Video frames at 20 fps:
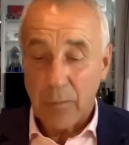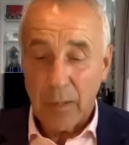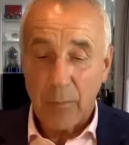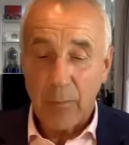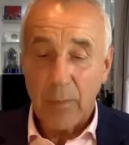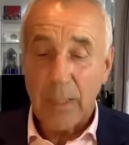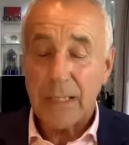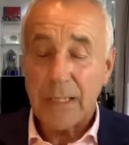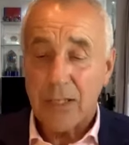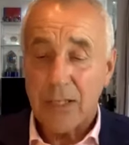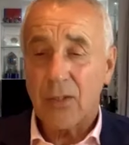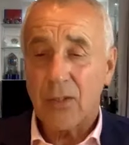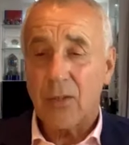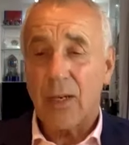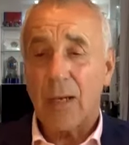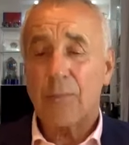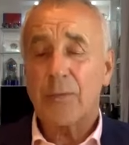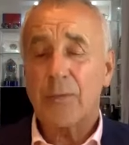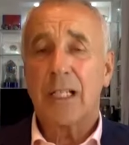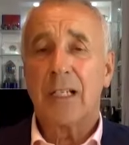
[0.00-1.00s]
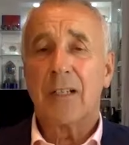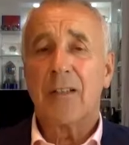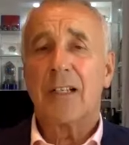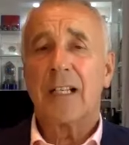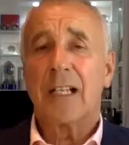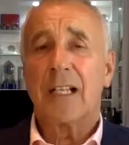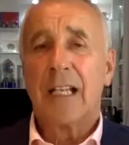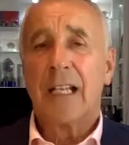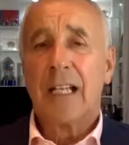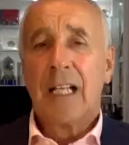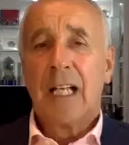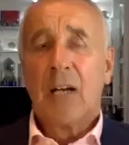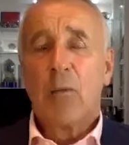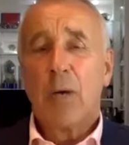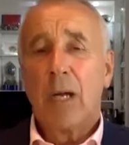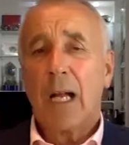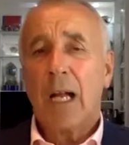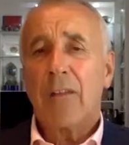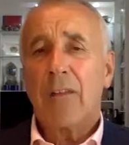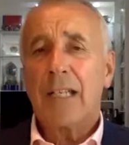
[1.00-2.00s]
me too, absolutely.
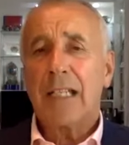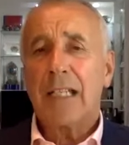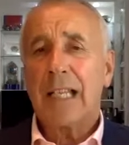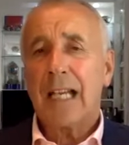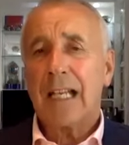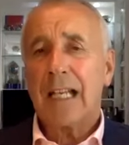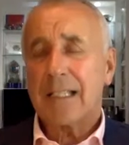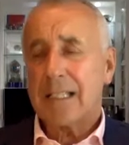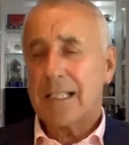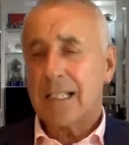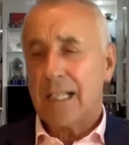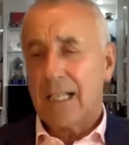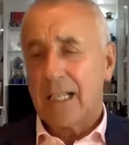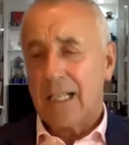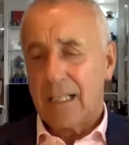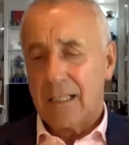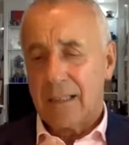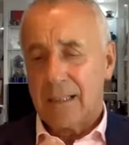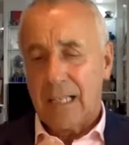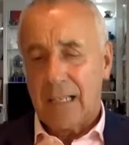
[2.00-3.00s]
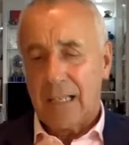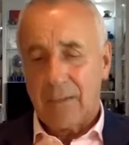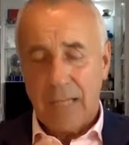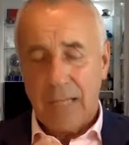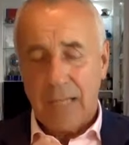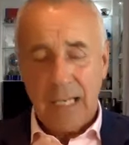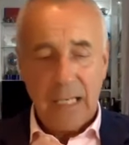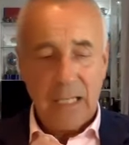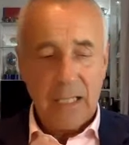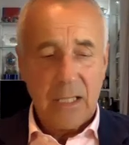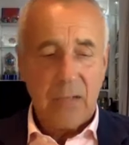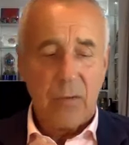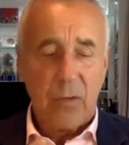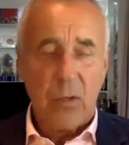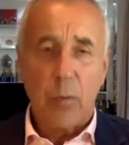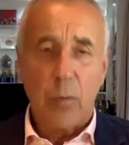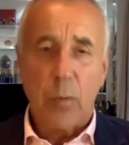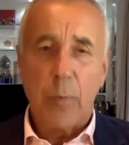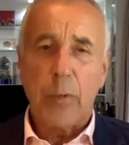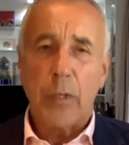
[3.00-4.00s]
Well, I think that interview,
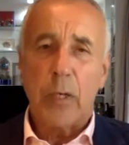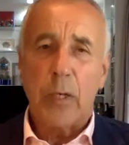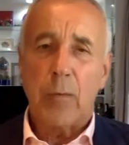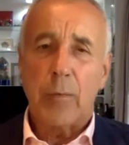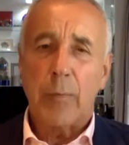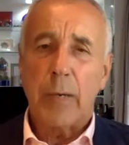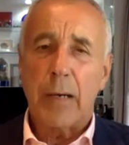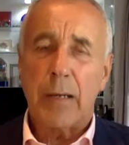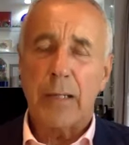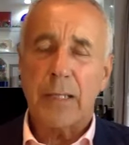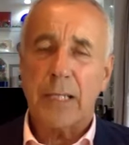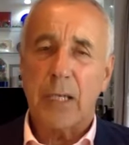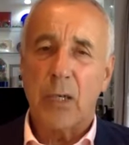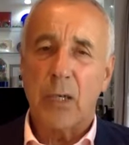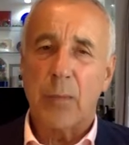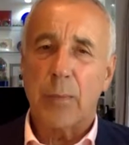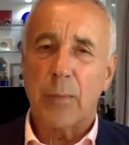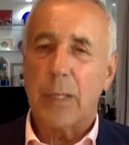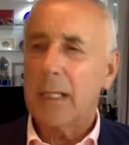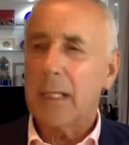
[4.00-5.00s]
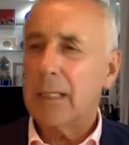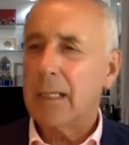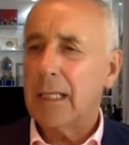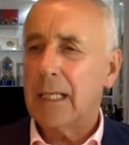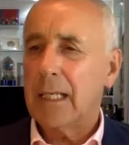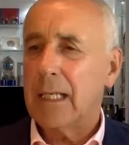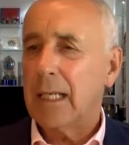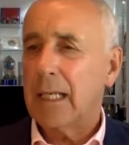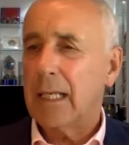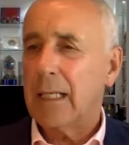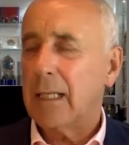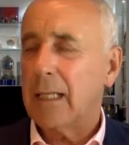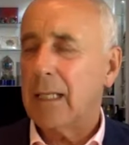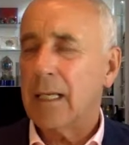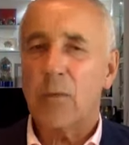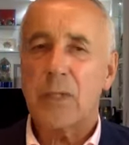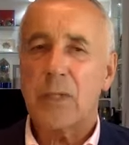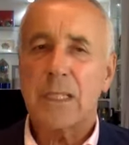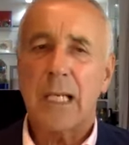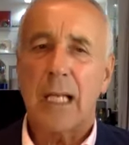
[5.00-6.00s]
we put it on Periscope, and I think it ended up
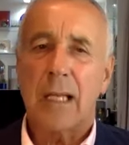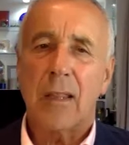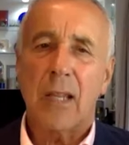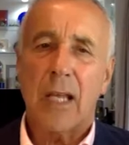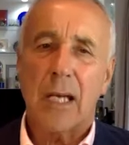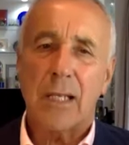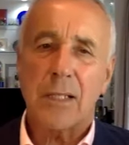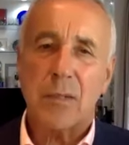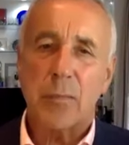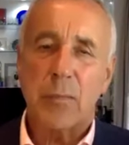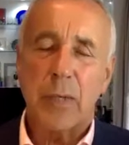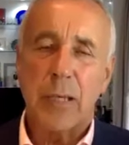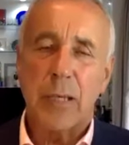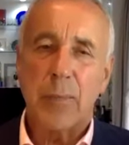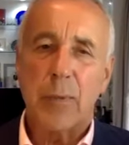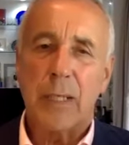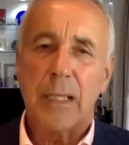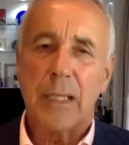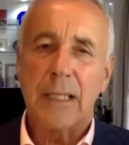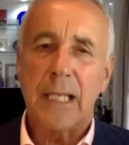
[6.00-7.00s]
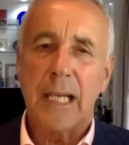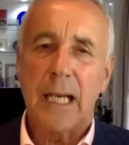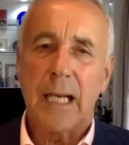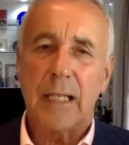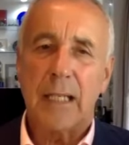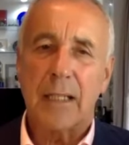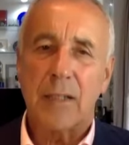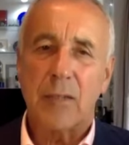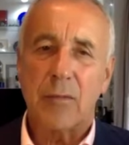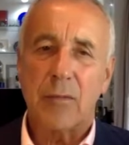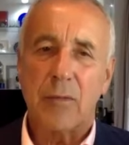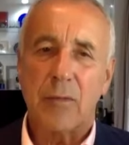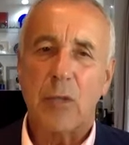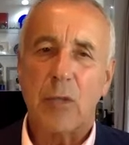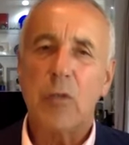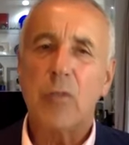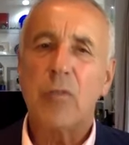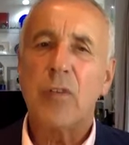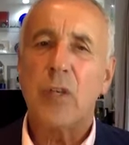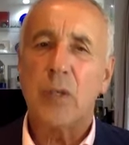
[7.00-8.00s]
with 10,000 people in the end
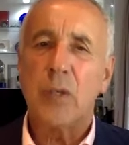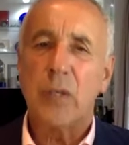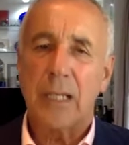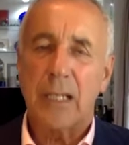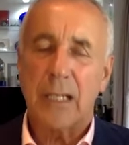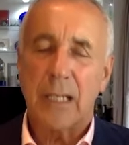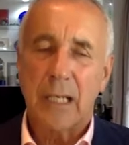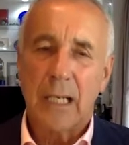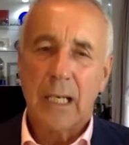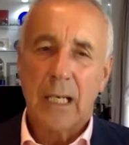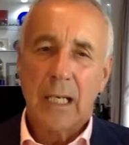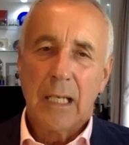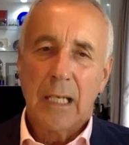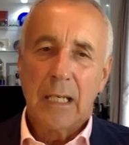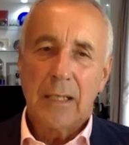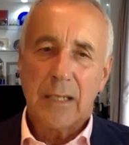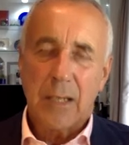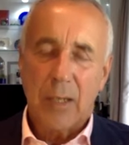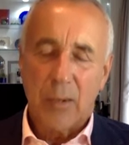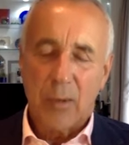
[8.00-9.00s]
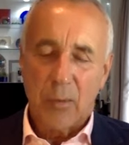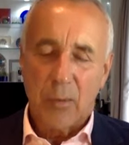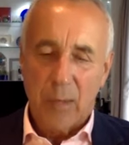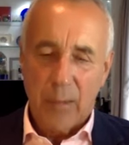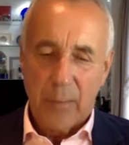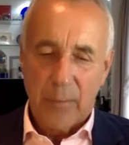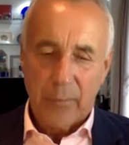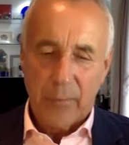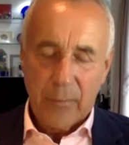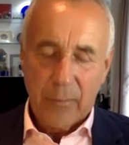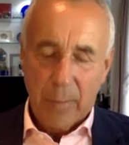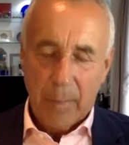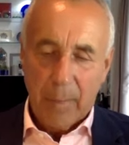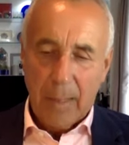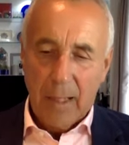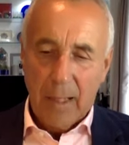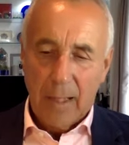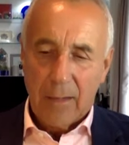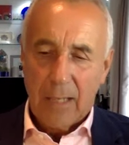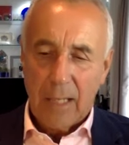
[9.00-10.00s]
who'd viewed it. So
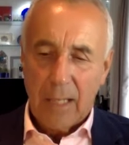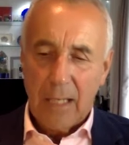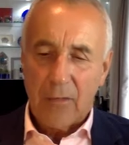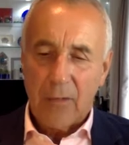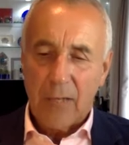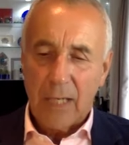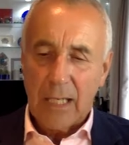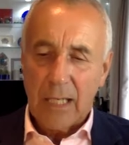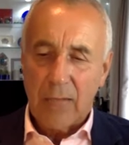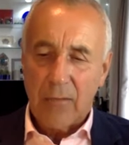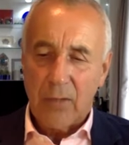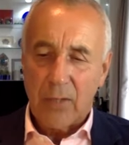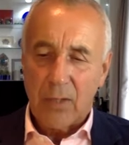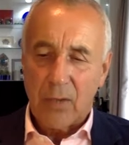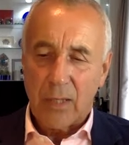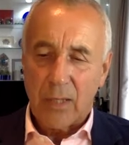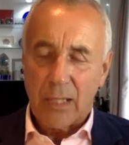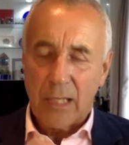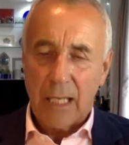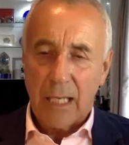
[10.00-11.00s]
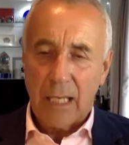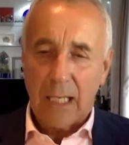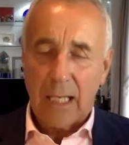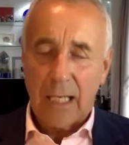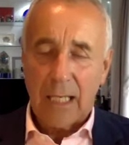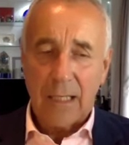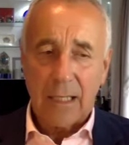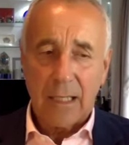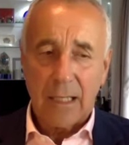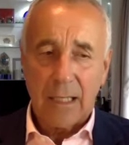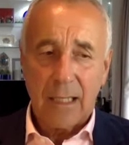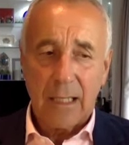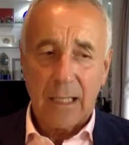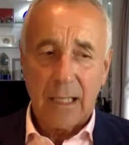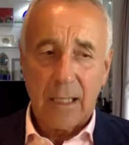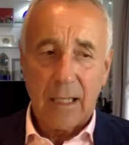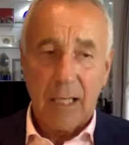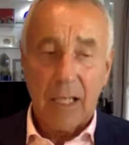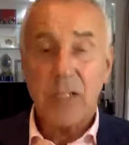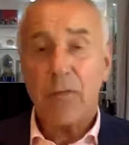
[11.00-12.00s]
thank you for doing that. And the
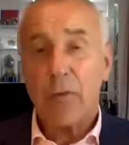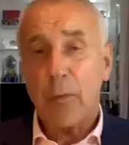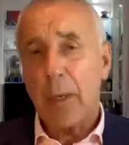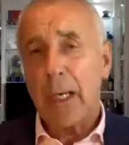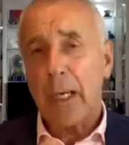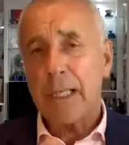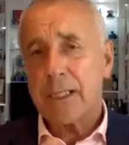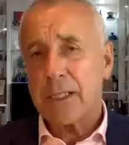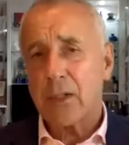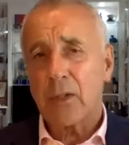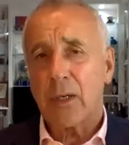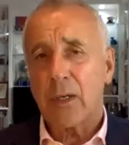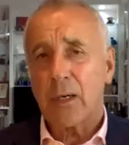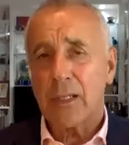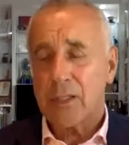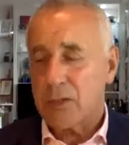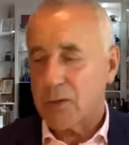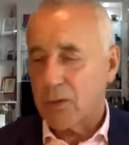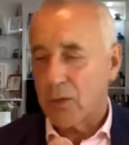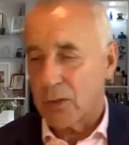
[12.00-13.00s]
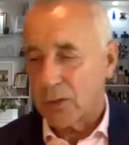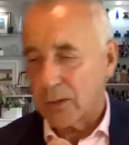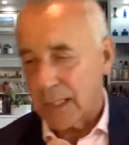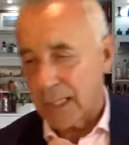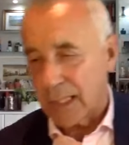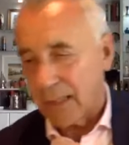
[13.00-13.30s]
HFMA is still going strong.